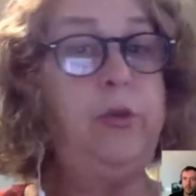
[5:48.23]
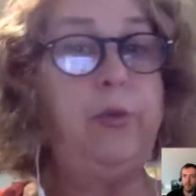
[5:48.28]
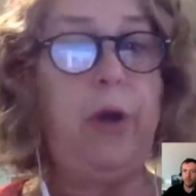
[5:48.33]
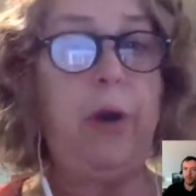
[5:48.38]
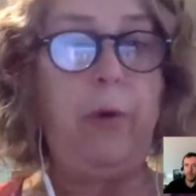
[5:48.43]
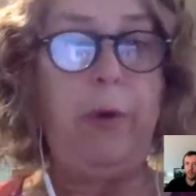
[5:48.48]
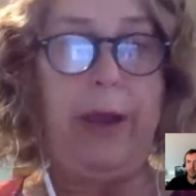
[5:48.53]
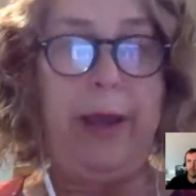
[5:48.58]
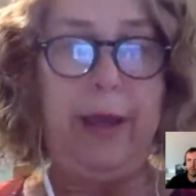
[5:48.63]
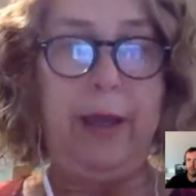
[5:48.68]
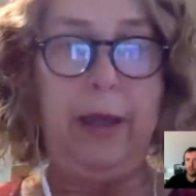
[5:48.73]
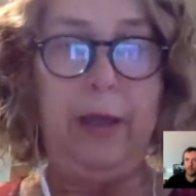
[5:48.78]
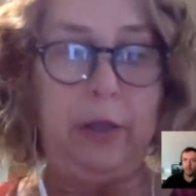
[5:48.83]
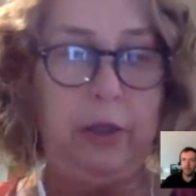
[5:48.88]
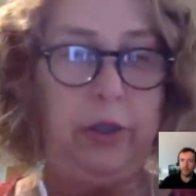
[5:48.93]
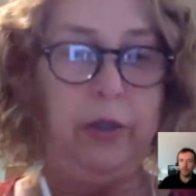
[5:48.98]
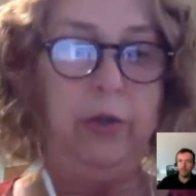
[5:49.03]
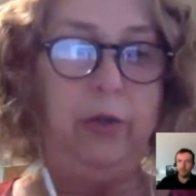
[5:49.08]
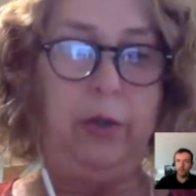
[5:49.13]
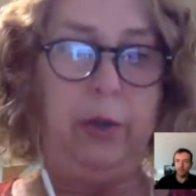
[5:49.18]
because you're
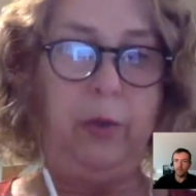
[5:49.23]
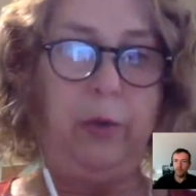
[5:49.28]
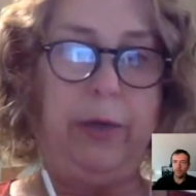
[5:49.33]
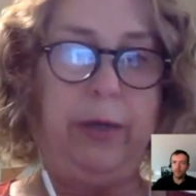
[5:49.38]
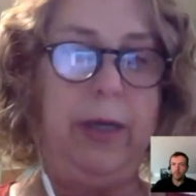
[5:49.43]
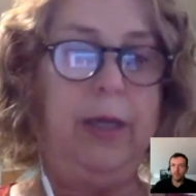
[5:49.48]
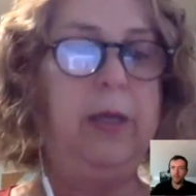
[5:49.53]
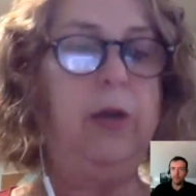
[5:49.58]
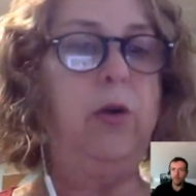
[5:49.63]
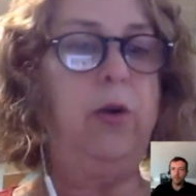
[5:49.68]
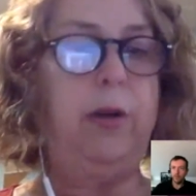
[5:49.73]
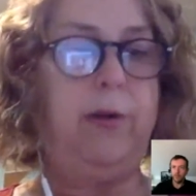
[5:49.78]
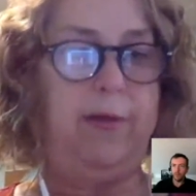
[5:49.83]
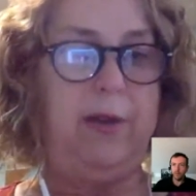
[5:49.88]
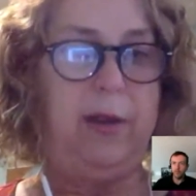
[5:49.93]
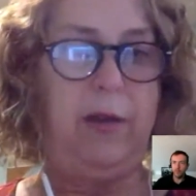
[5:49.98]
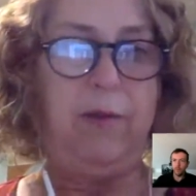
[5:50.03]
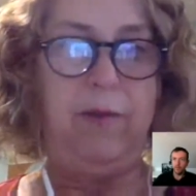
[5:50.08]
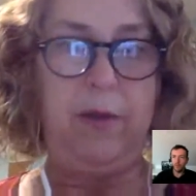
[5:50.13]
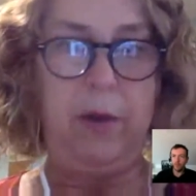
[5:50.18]
doing it, you're living a
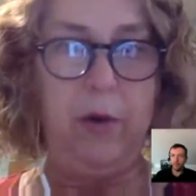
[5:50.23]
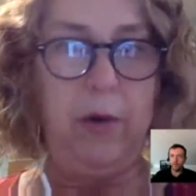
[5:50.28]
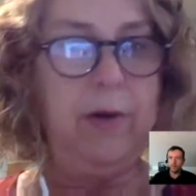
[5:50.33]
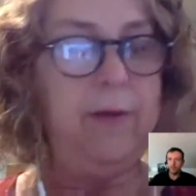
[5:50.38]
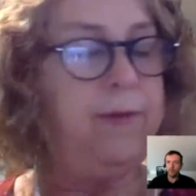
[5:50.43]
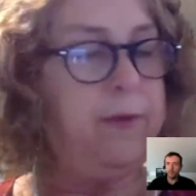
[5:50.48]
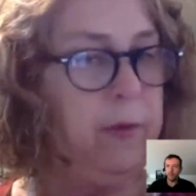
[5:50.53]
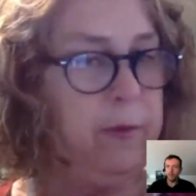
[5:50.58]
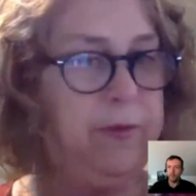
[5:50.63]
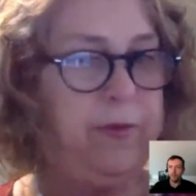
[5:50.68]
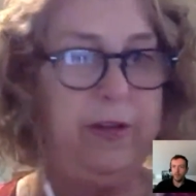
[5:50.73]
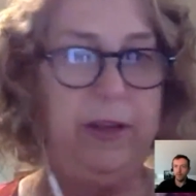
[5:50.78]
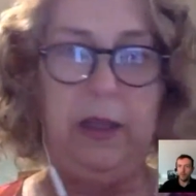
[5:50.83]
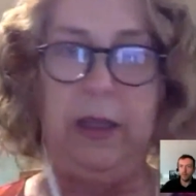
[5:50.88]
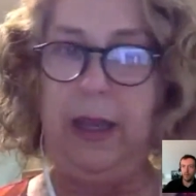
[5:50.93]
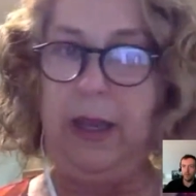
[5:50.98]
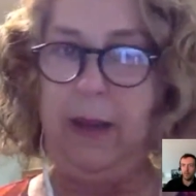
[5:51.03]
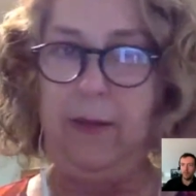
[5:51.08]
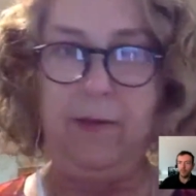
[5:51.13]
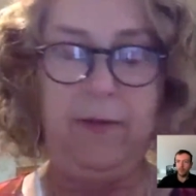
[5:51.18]
very
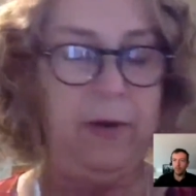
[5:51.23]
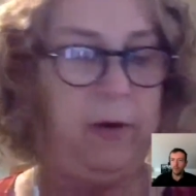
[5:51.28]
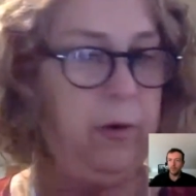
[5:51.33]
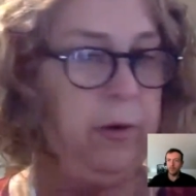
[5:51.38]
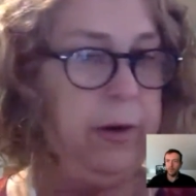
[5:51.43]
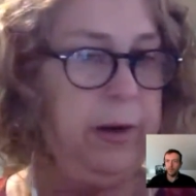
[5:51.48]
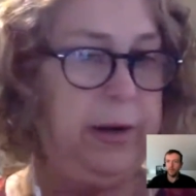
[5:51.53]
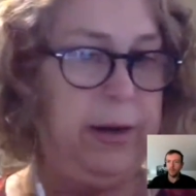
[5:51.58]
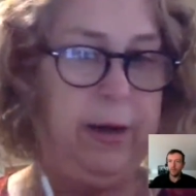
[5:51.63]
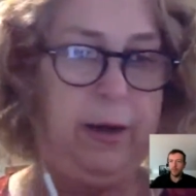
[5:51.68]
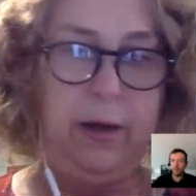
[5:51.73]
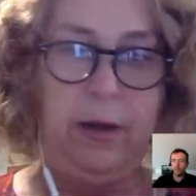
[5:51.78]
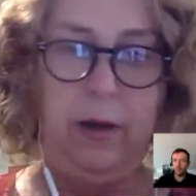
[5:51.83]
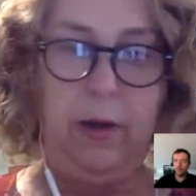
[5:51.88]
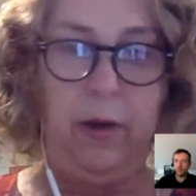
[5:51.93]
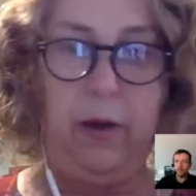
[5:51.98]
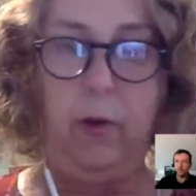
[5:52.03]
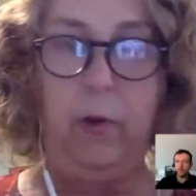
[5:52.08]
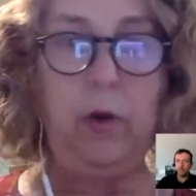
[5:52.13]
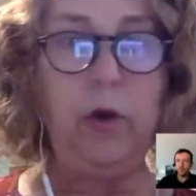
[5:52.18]
fulfilling, very,
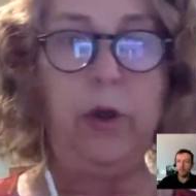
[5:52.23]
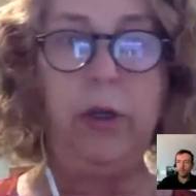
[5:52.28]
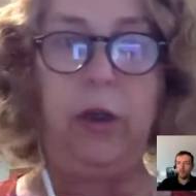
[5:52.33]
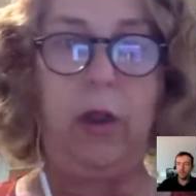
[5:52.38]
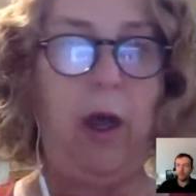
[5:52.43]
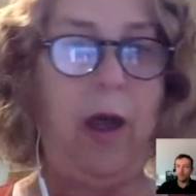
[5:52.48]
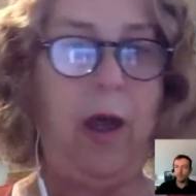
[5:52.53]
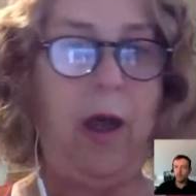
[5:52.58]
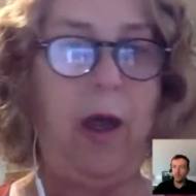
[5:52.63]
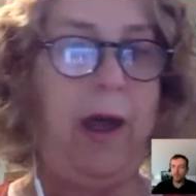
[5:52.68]
good life.